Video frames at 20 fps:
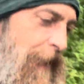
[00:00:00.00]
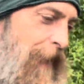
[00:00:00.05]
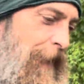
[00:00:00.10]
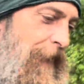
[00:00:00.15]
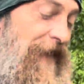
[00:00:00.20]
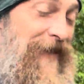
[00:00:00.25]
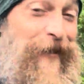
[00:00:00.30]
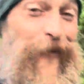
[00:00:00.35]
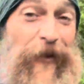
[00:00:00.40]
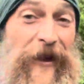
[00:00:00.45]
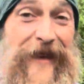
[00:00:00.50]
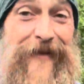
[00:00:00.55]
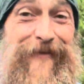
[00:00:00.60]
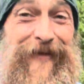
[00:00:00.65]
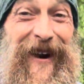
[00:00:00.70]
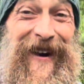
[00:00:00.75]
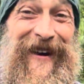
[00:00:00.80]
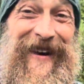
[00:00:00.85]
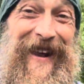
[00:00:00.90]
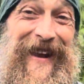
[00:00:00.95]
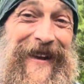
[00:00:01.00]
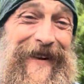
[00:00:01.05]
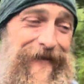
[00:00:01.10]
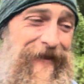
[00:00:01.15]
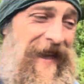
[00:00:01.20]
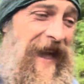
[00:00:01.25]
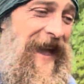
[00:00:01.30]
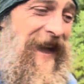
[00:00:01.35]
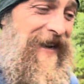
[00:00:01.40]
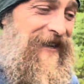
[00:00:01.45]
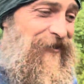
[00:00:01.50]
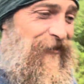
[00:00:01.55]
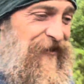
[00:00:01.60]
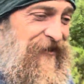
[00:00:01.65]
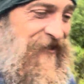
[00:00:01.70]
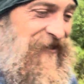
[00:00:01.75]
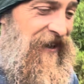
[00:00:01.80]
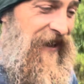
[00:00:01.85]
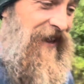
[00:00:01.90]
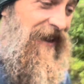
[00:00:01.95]
like the way marking of the actual
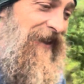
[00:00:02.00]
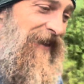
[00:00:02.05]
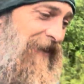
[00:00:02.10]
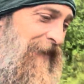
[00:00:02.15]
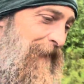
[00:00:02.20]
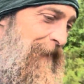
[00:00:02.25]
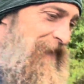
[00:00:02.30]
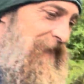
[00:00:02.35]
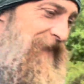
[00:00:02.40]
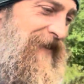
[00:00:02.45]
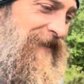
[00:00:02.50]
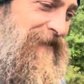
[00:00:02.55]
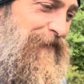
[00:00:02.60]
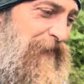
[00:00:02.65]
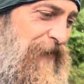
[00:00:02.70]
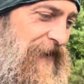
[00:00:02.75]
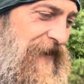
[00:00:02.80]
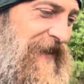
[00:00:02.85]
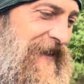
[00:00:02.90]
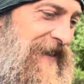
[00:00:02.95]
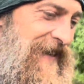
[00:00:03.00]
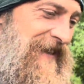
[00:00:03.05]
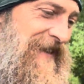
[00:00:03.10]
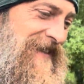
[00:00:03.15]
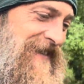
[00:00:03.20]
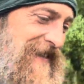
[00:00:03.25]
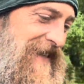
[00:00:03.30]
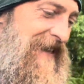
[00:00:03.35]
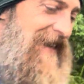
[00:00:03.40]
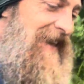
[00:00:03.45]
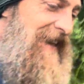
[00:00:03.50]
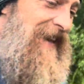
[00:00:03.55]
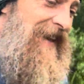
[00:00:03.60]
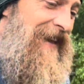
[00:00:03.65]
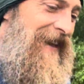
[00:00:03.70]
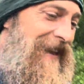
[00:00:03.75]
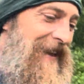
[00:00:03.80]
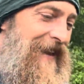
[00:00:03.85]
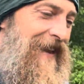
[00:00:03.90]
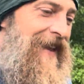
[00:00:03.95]
trail is pretty easy,
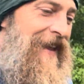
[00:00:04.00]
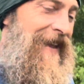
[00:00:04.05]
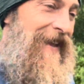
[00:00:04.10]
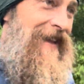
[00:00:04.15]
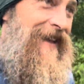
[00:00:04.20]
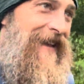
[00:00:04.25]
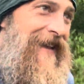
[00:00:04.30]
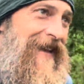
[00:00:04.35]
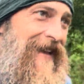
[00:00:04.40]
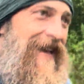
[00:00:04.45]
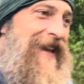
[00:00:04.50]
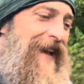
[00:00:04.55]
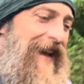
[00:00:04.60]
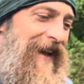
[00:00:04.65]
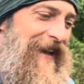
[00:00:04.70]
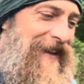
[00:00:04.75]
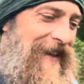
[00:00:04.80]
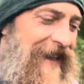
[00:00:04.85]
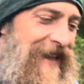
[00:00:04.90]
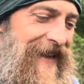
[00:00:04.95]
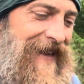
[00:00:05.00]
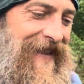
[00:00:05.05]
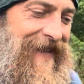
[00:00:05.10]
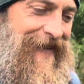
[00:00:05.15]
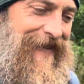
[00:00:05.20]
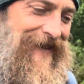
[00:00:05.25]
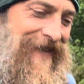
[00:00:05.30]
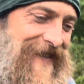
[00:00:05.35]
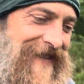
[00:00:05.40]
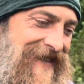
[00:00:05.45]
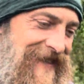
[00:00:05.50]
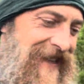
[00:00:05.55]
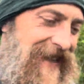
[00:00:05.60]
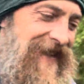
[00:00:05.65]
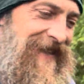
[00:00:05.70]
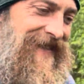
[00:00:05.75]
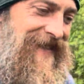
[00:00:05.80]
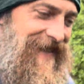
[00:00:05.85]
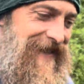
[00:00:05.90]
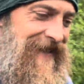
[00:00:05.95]
and I've got a good
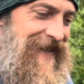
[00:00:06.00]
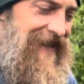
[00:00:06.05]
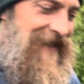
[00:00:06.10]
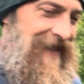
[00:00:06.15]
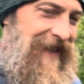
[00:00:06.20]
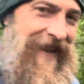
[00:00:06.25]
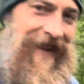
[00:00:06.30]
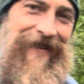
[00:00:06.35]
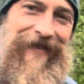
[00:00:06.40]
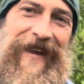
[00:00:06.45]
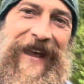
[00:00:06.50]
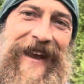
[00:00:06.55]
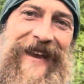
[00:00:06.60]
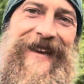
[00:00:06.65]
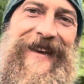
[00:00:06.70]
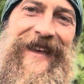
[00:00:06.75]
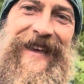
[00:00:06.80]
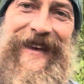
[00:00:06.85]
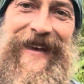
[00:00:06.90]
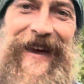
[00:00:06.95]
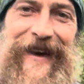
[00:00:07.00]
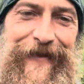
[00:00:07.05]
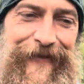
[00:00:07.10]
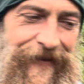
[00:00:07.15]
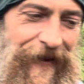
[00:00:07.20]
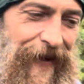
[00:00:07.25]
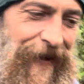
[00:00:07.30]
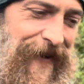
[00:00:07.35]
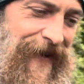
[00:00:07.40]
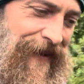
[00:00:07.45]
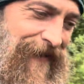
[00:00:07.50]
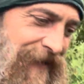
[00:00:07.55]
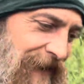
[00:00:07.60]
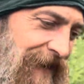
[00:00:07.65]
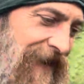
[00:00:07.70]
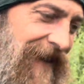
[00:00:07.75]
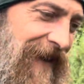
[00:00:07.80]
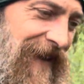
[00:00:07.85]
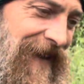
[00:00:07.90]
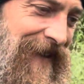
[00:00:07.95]
sense of like reckoning how far I've
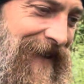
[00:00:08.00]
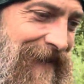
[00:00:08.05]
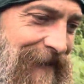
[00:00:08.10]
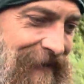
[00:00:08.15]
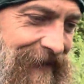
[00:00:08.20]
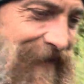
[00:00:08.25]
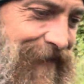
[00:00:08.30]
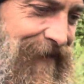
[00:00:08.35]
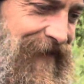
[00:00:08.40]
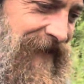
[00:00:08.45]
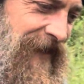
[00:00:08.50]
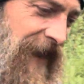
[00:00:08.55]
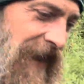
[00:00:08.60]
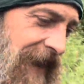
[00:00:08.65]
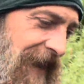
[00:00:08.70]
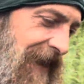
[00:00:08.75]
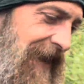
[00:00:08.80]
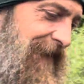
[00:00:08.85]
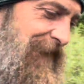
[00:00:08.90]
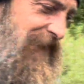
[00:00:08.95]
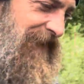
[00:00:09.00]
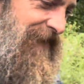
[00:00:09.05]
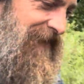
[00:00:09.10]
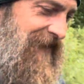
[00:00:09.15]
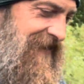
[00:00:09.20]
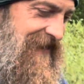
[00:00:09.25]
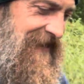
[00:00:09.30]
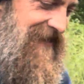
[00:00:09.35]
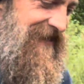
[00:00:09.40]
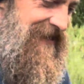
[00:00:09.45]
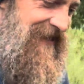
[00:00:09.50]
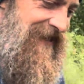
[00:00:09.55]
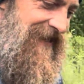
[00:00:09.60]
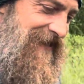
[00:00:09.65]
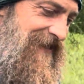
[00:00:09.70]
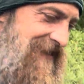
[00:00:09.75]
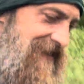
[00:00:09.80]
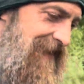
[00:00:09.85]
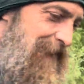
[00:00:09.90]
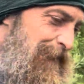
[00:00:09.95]
gone and time and the
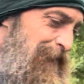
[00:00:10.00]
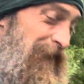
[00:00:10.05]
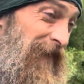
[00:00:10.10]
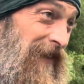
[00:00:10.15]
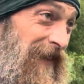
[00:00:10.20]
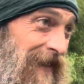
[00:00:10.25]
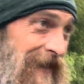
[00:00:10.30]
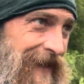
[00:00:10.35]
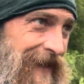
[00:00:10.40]
distance, and